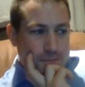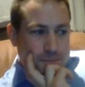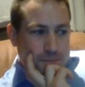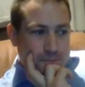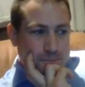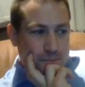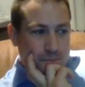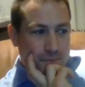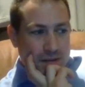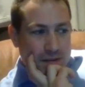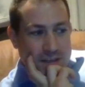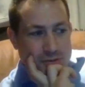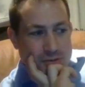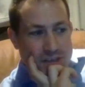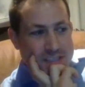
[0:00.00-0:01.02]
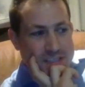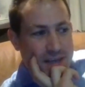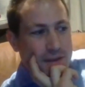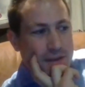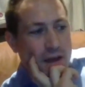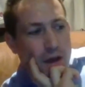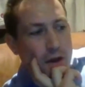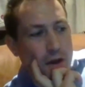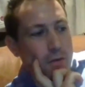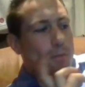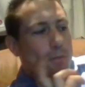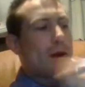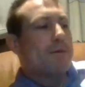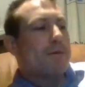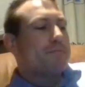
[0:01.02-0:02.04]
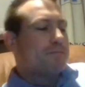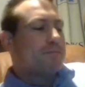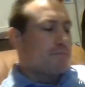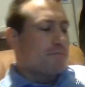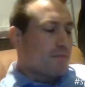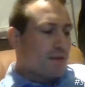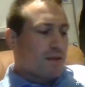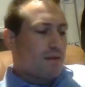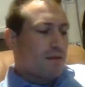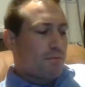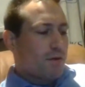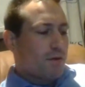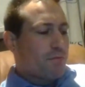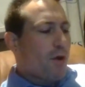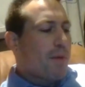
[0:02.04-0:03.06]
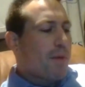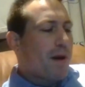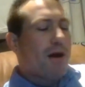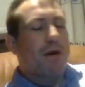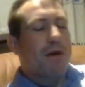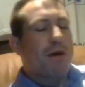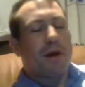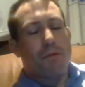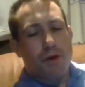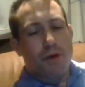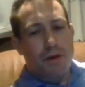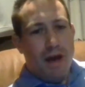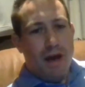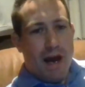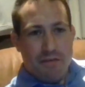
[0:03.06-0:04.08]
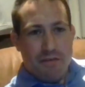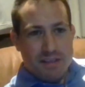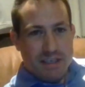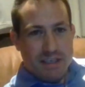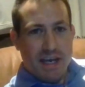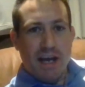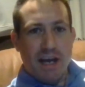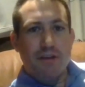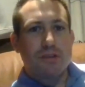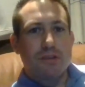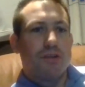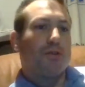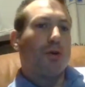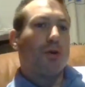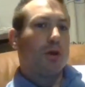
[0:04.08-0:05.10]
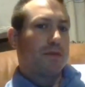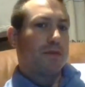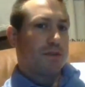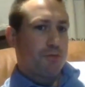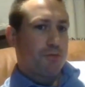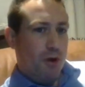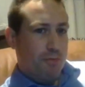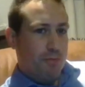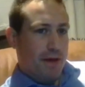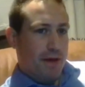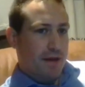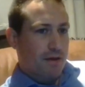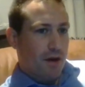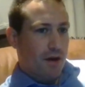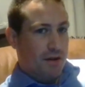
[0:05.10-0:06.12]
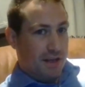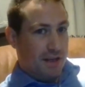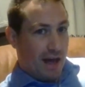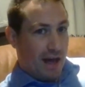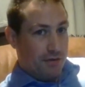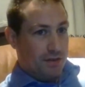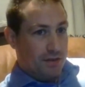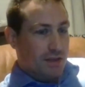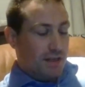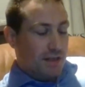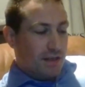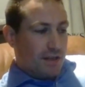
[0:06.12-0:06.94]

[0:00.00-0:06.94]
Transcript: Interesting. Well, with Rob Howley, what you have is a guy who's learned all of his rugby under Gatland.